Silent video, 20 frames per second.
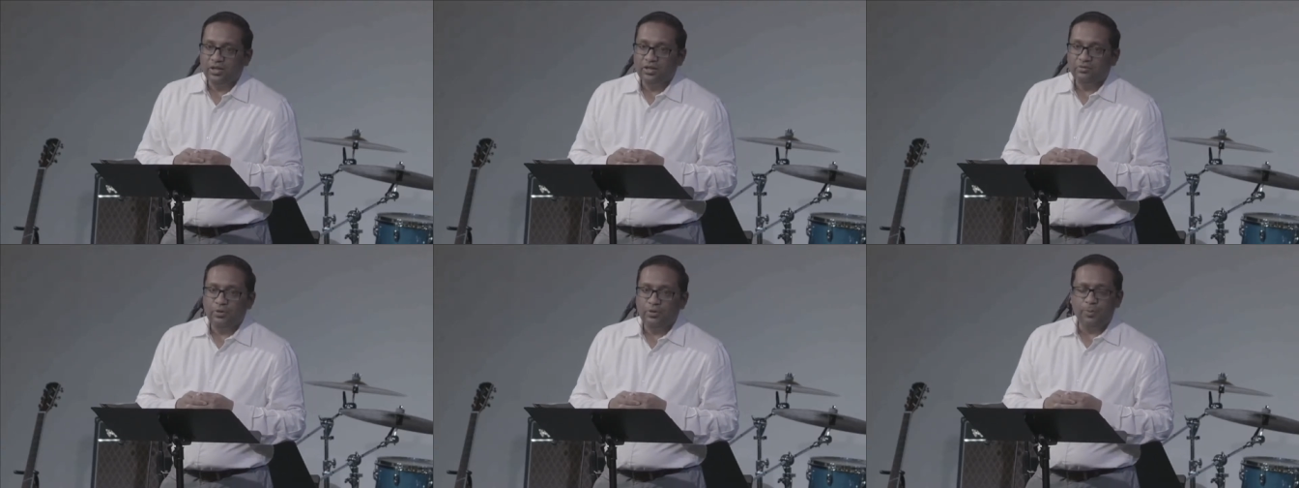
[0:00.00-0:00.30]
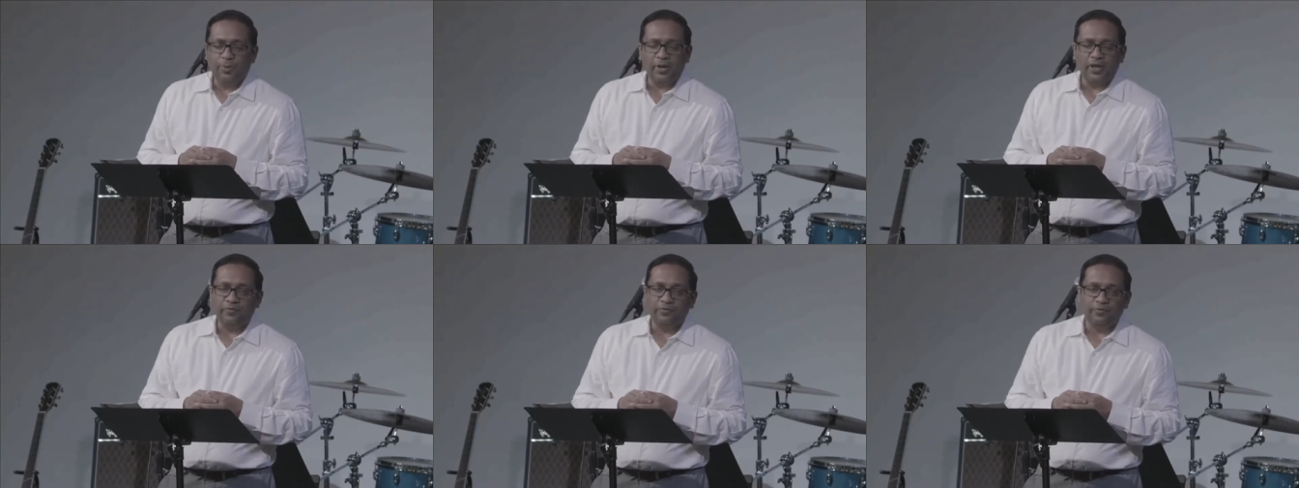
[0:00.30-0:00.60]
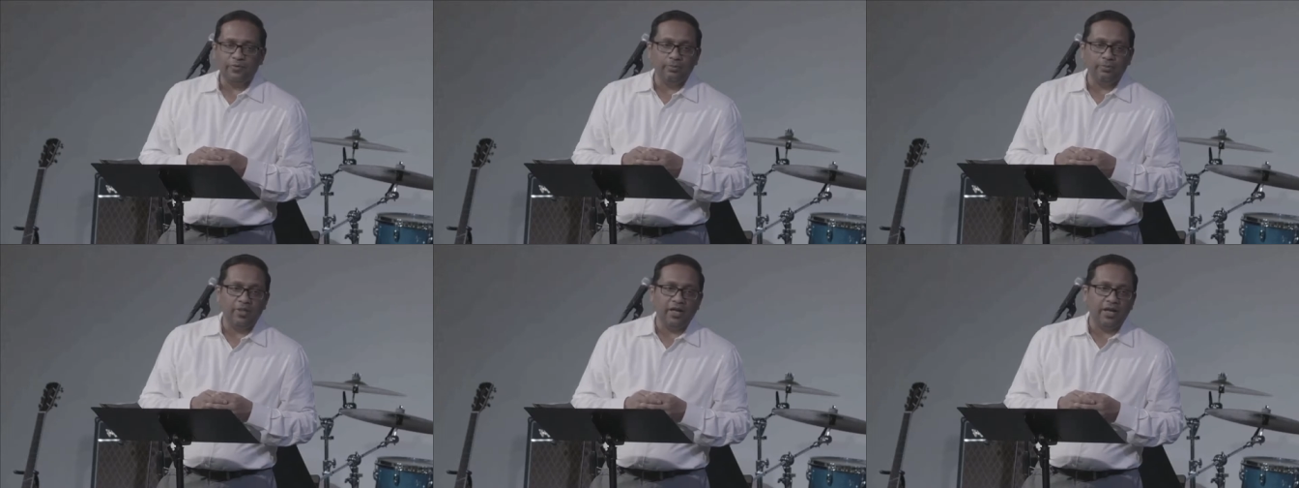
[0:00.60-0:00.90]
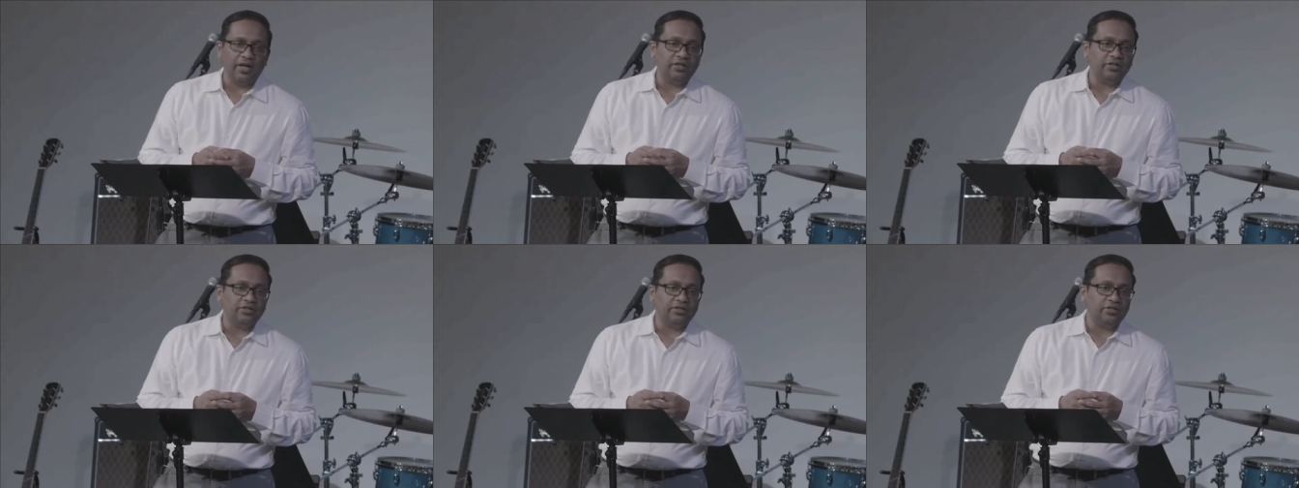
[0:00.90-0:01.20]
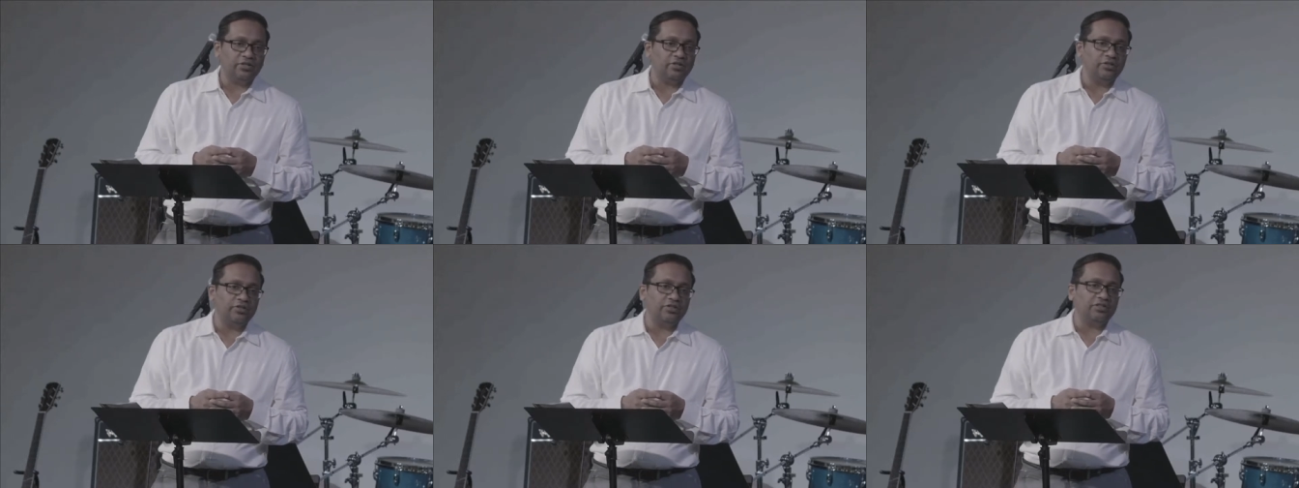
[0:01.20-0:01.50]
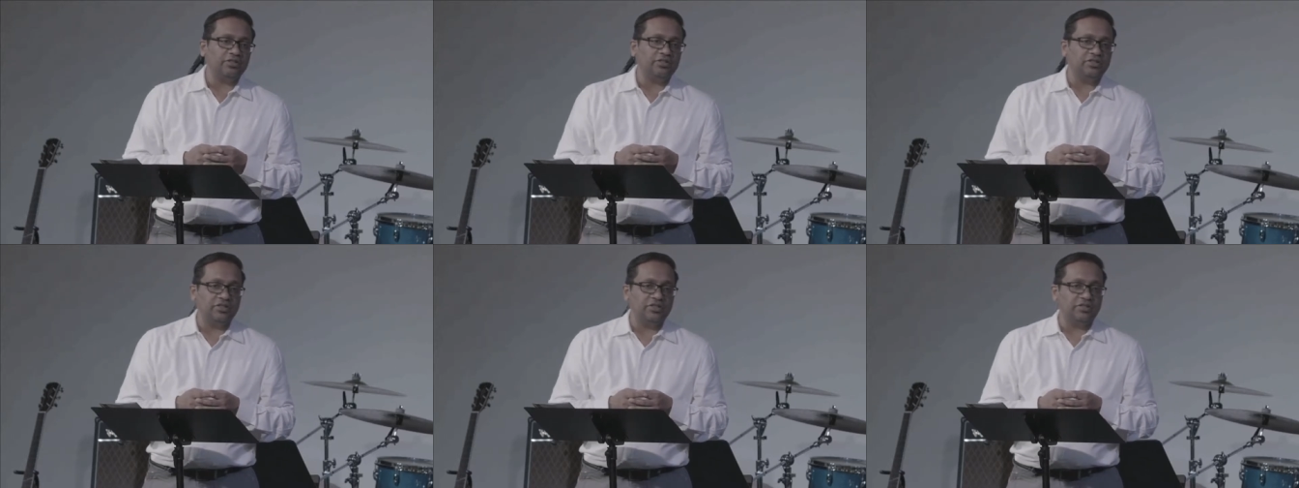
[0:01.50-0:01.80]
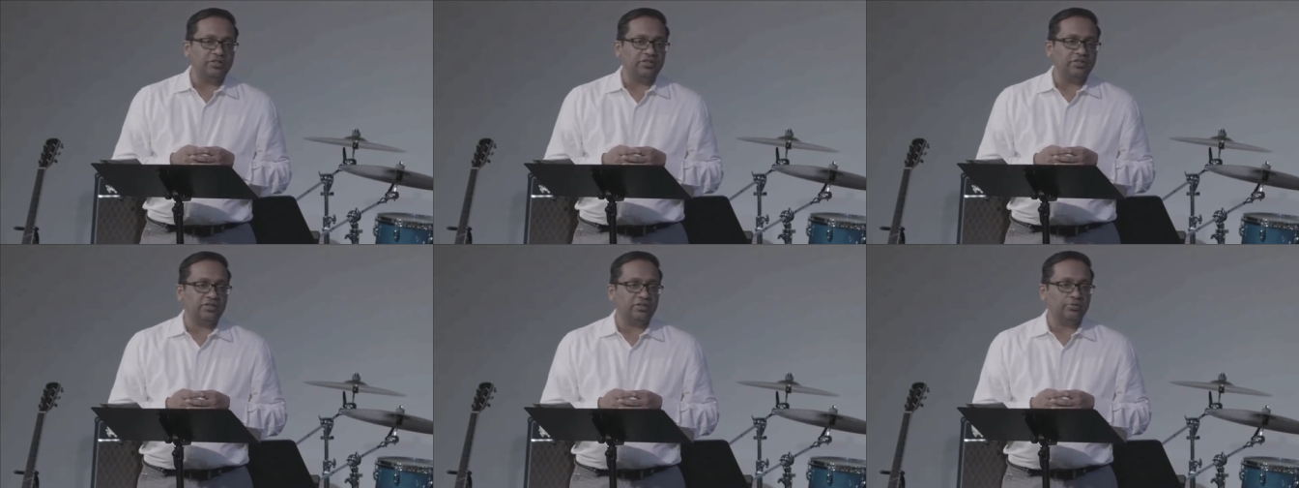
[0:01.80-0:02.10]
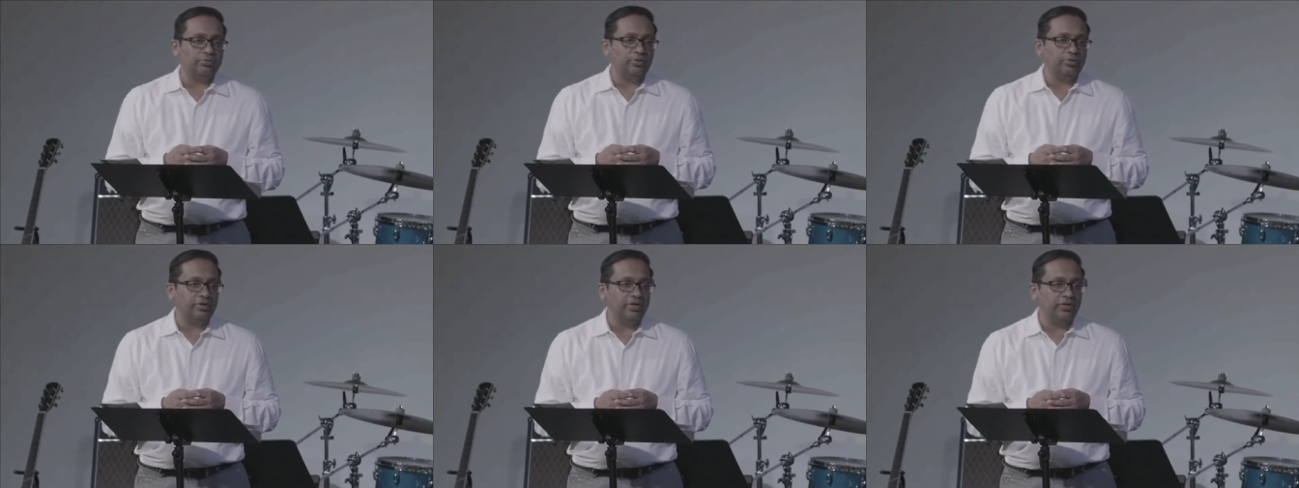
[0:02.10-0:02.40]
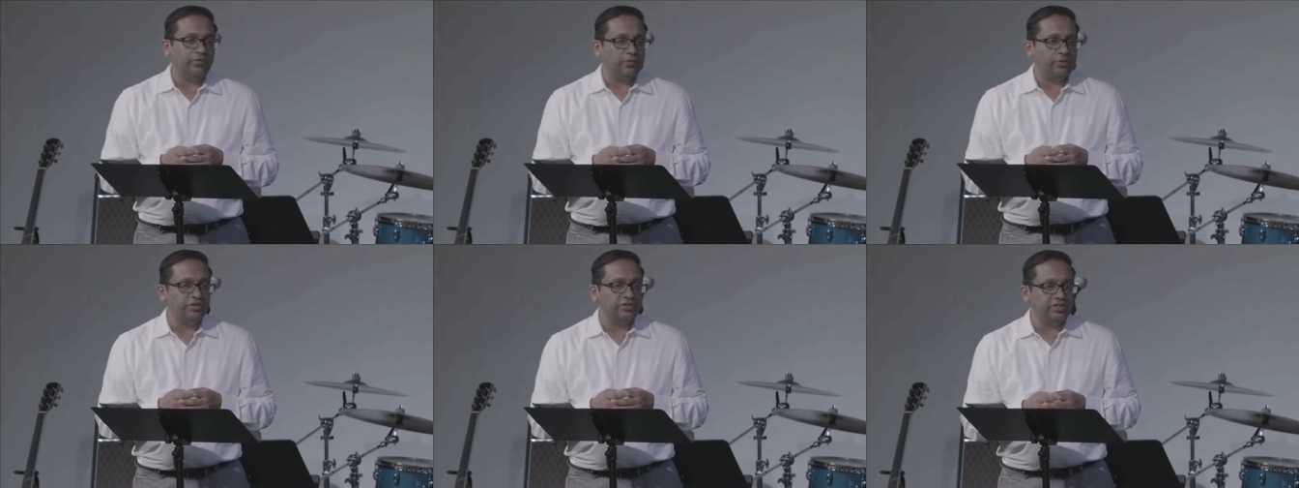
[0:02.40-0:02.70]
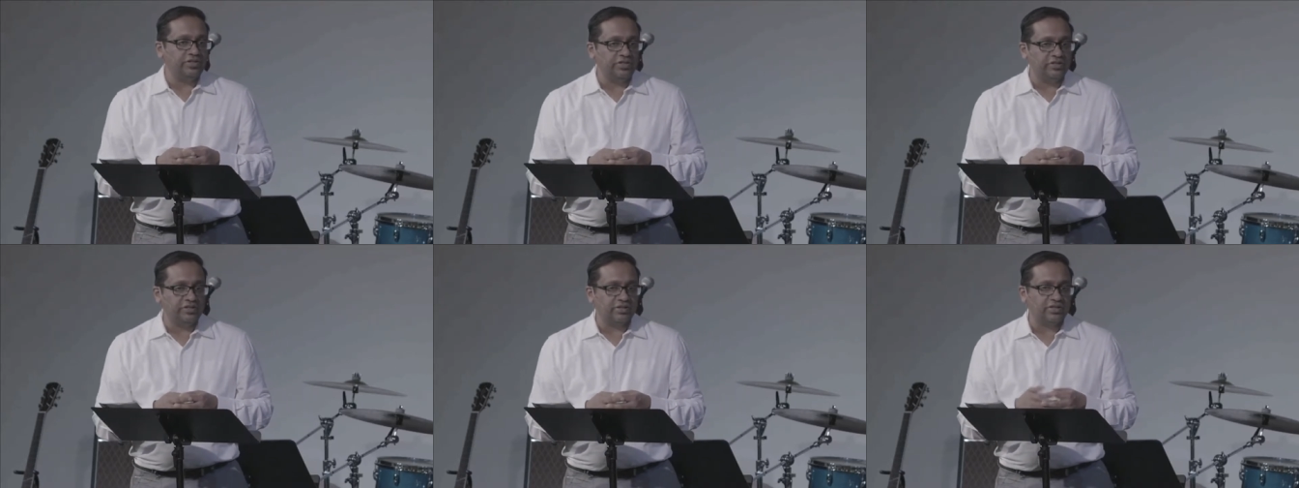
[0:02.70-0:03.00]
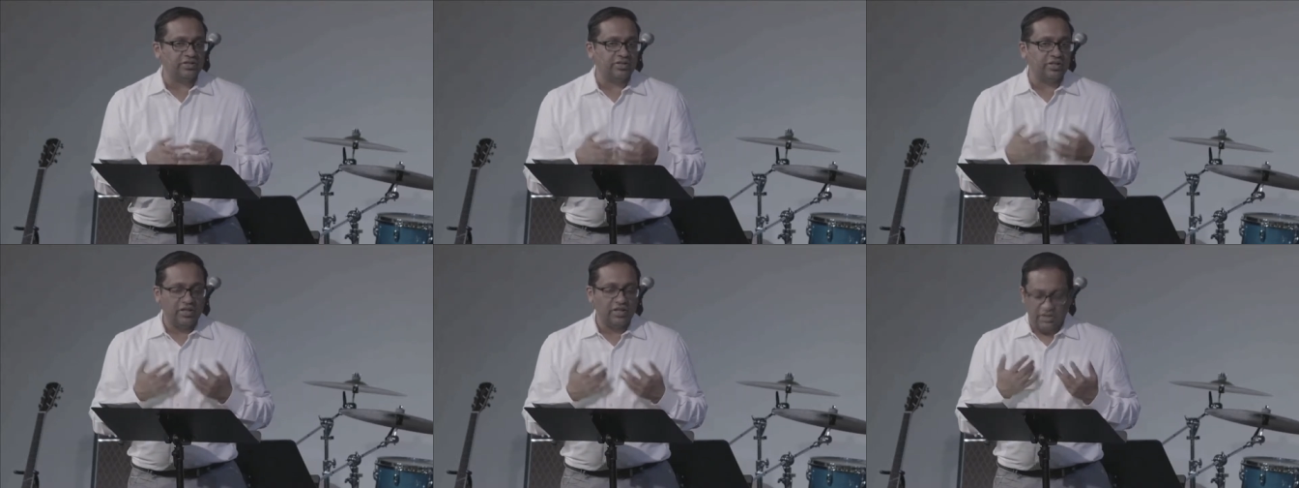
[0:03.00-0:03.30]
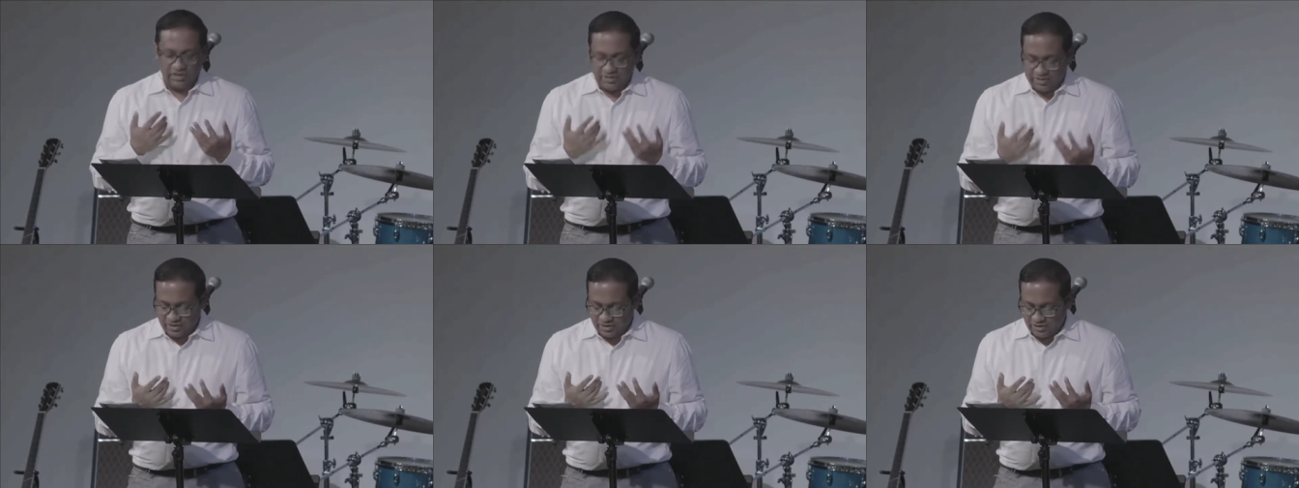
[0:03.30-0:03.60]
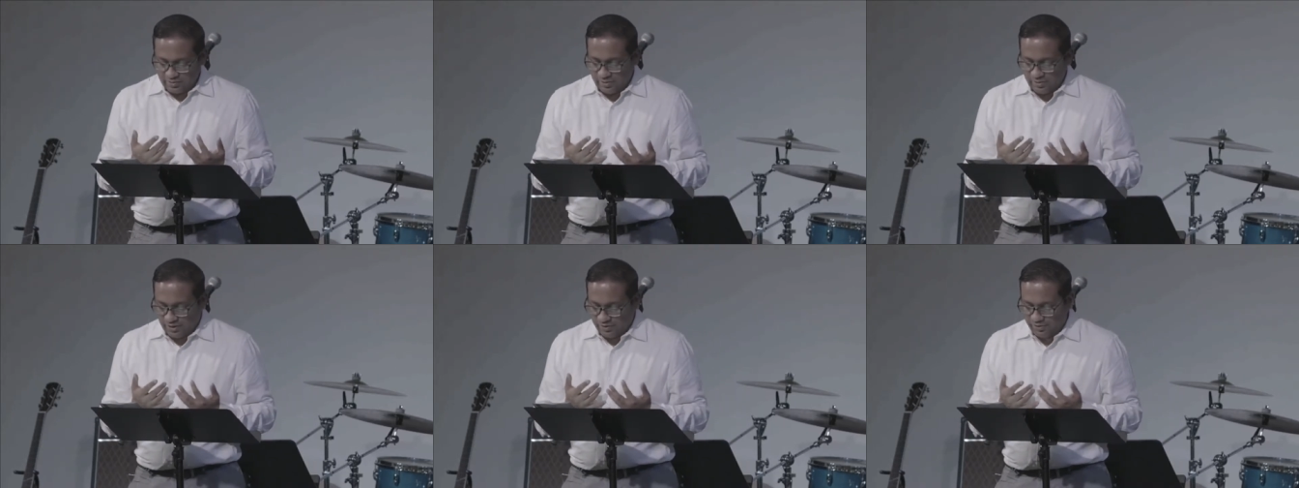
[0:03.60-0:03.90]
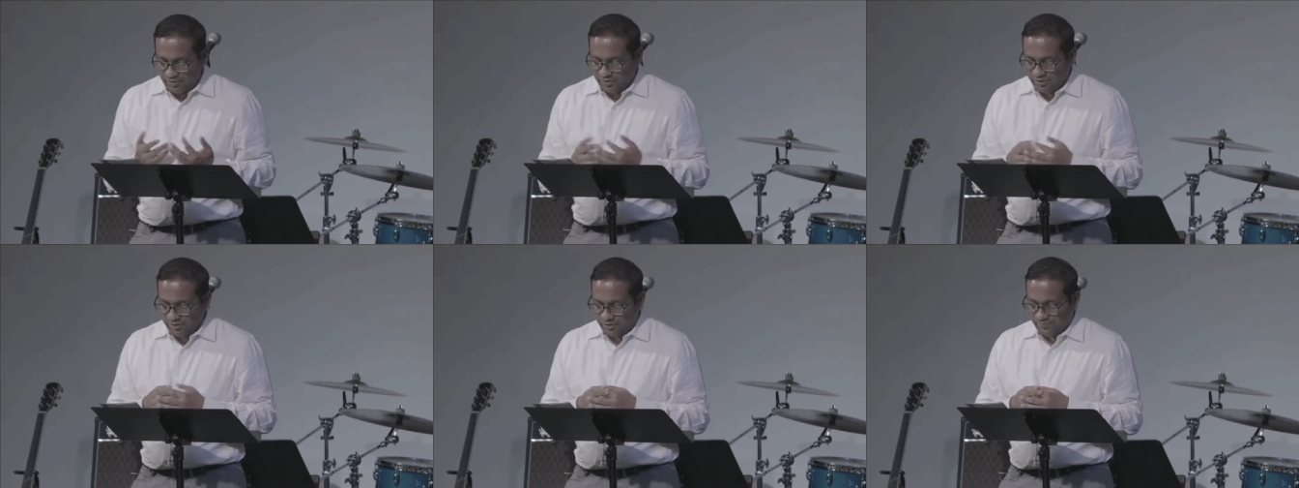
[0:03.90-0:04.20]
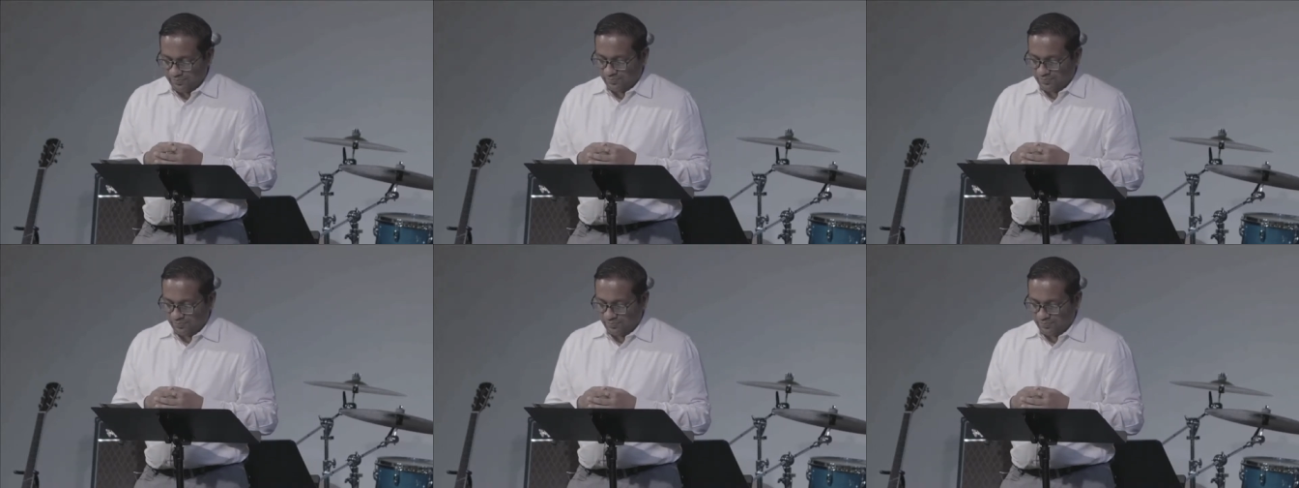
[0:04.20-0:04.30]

Repent from that and turn to Jesus and believe what Jesus says about you.